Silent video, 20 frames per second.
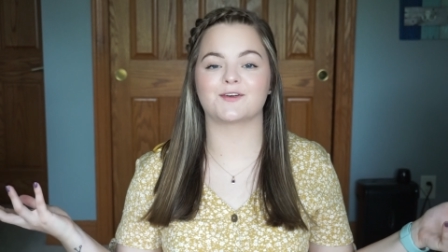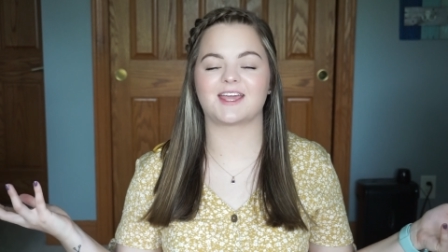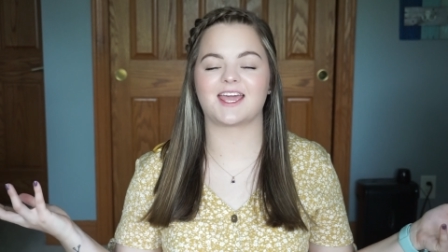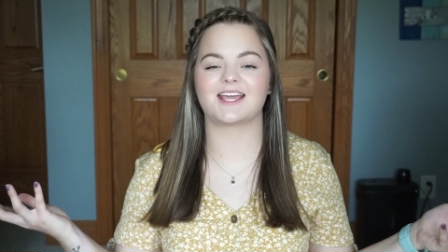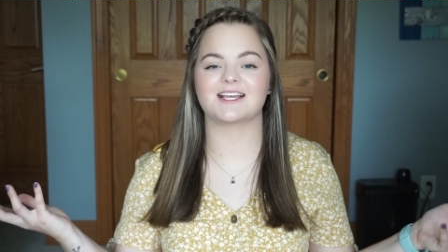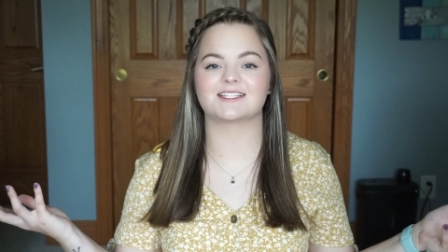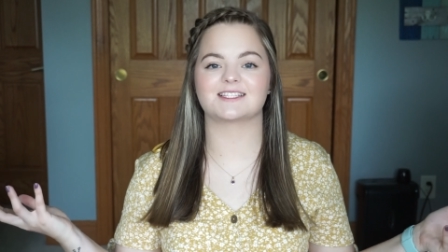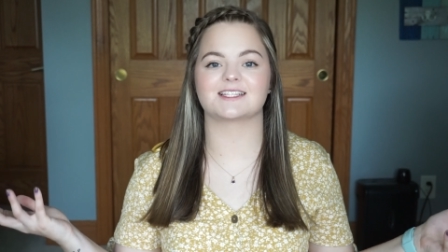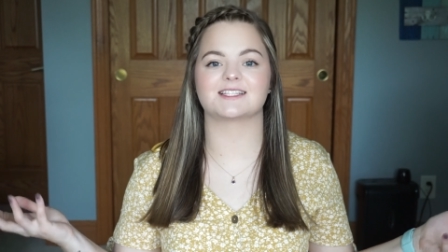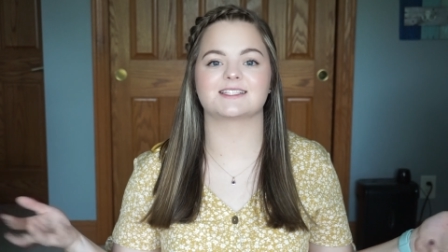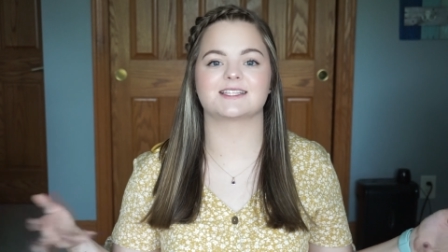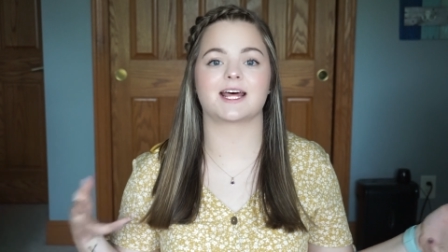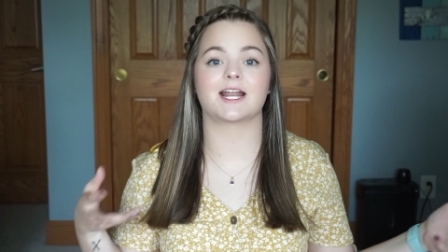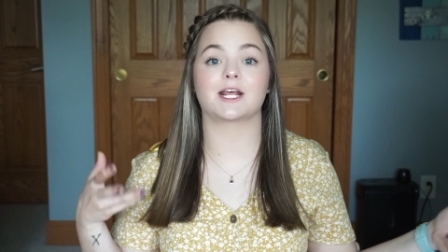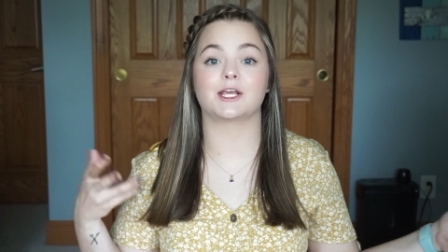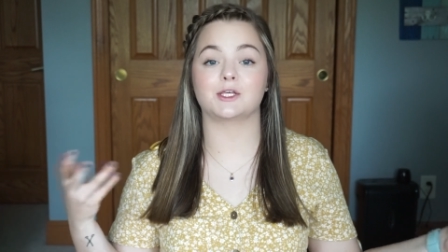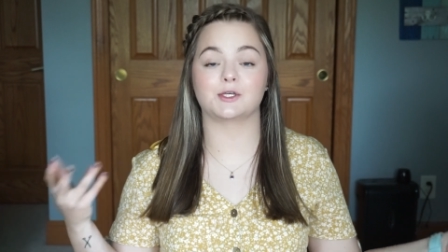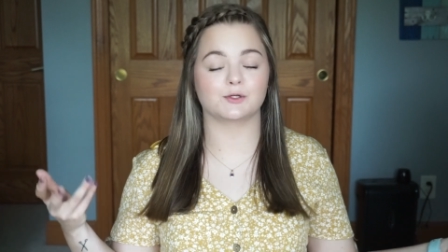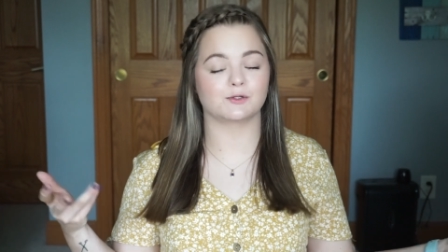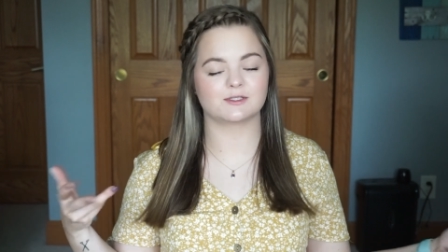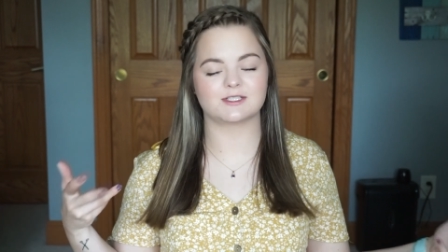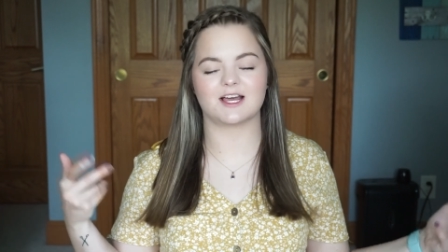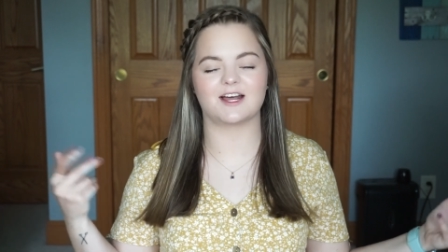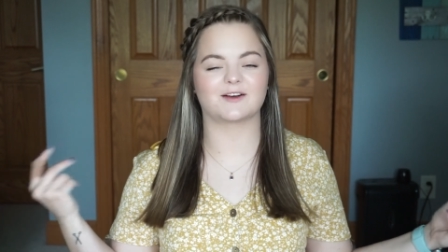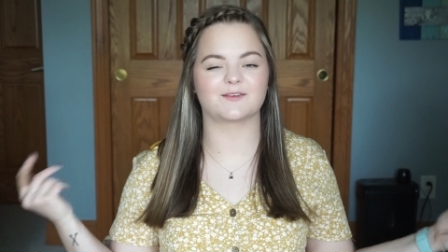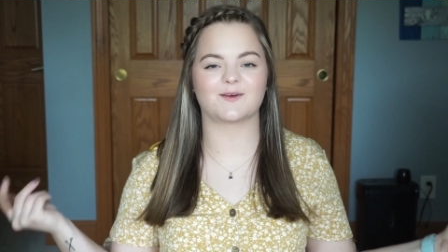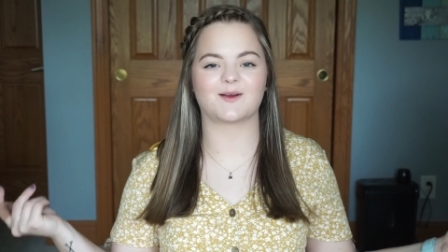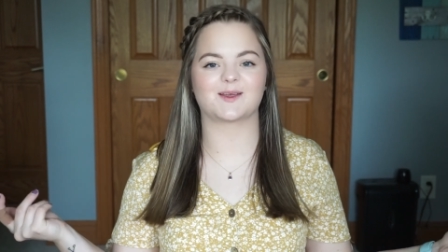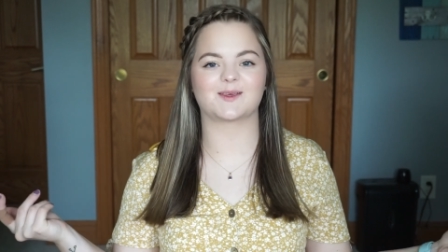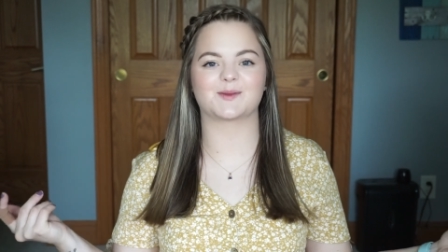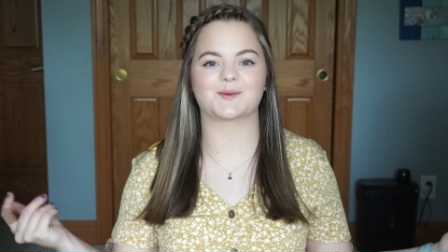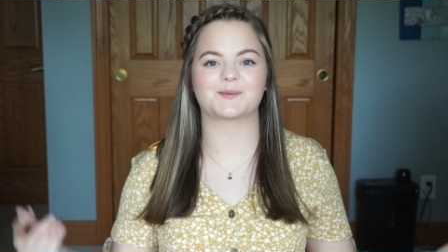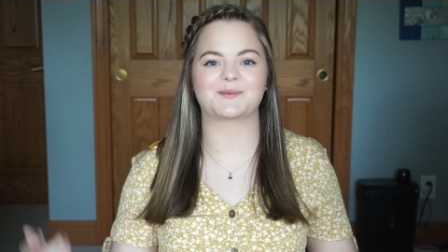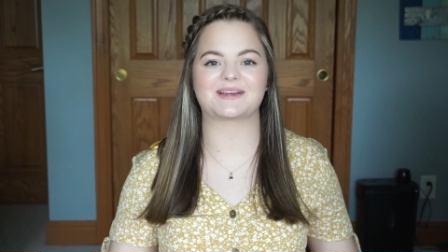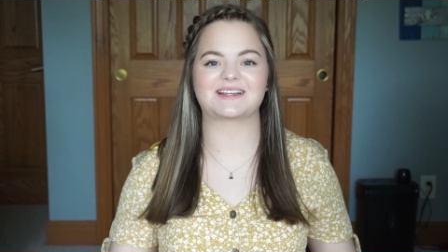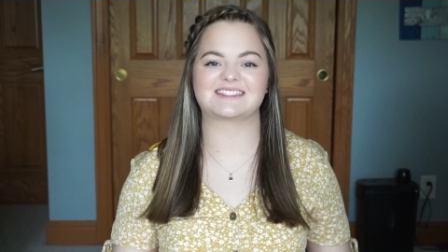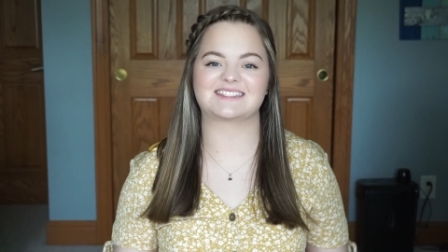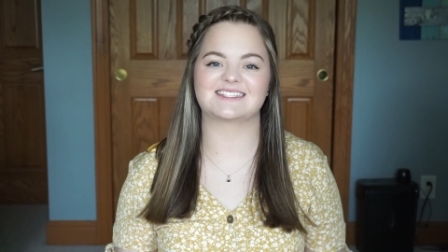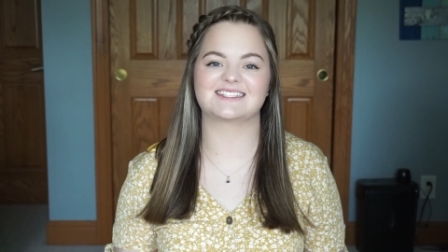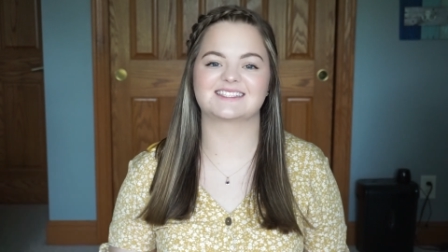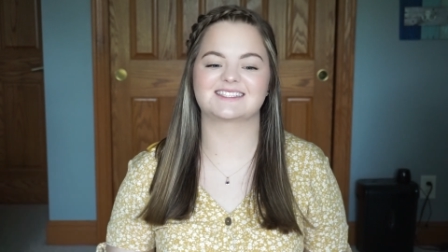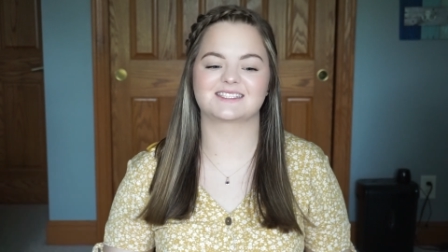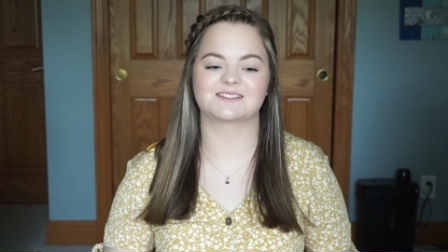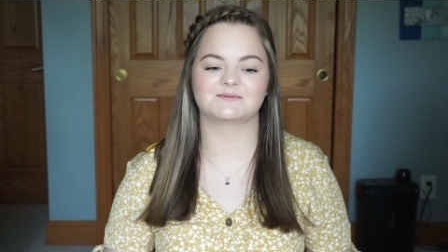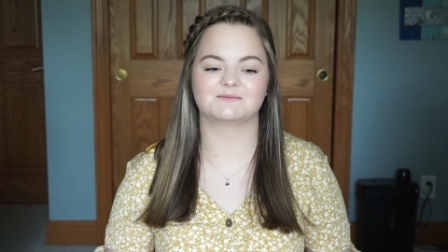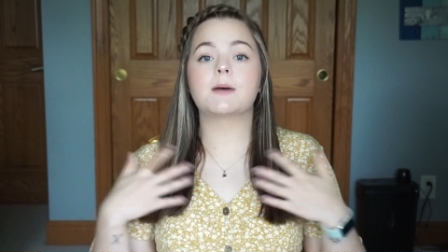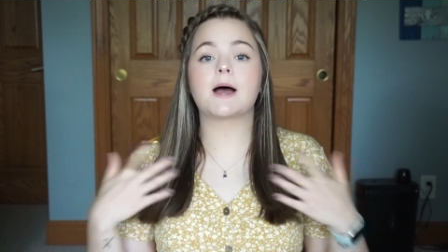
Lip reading: cases that I use on a regular basis.